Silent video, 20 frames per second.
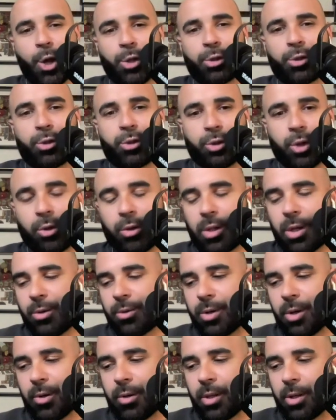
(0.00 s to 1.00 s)
solo
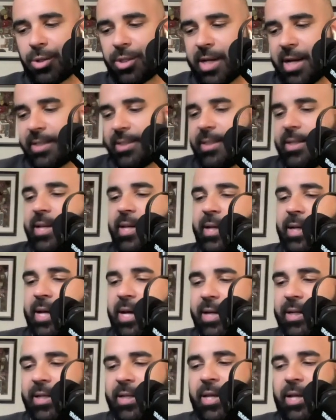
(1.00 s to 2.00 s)
dolo. Shout out to K
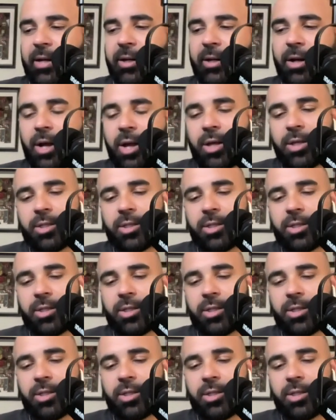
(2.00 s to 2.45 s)
Cuddy here.